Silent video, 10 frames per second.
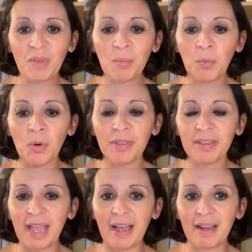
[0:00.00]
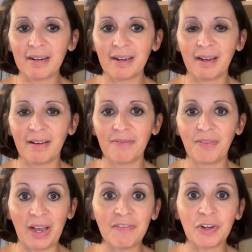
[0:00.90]
more than that
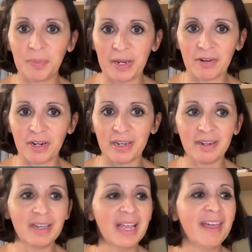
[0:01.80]
5 year period,